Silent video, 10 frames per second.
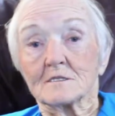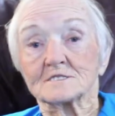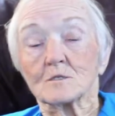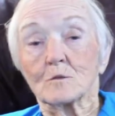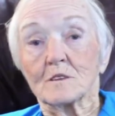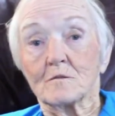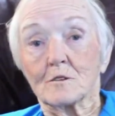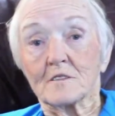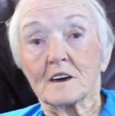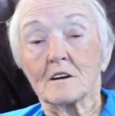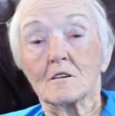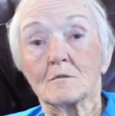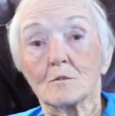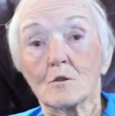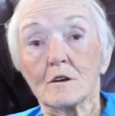And so we were there
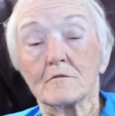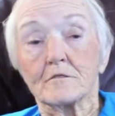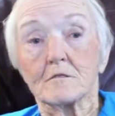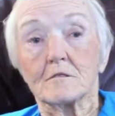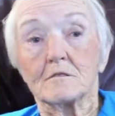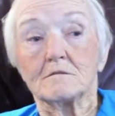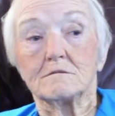in Murray for